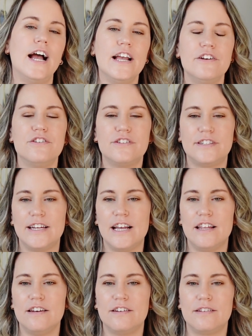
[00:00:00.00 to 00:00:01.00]
I
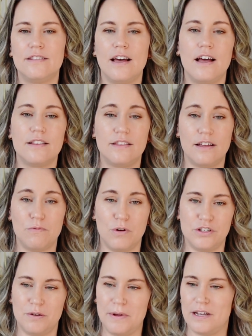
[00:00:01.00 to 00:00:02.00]
understand that they
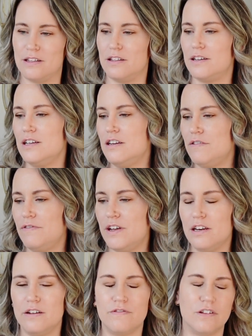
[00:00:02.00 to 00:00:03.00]
want to make it look
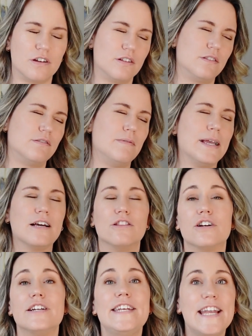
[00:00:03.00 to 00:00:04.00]
innovative, make it
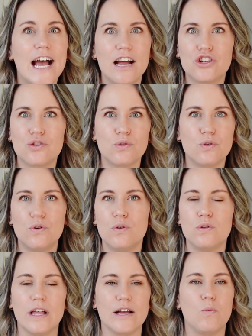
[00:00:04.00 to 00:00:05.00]
look
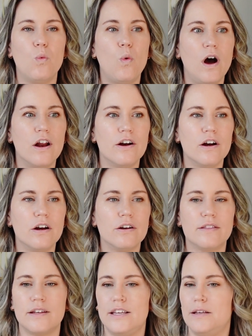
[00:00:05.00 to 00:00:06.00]
natural, like
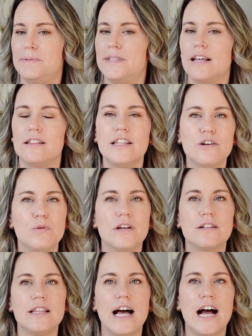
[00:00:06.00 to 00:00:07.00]
water. They keep saying
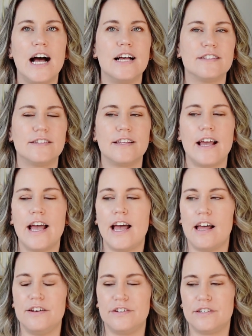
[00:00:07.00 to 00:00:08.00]
liquid glass,
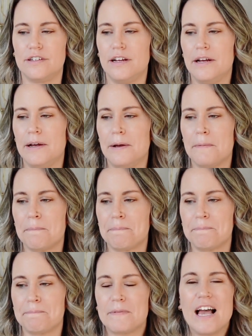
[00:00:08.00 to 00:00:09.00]
and
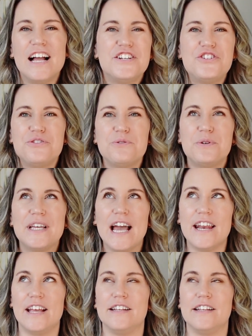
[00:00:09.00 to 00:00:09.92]
I do get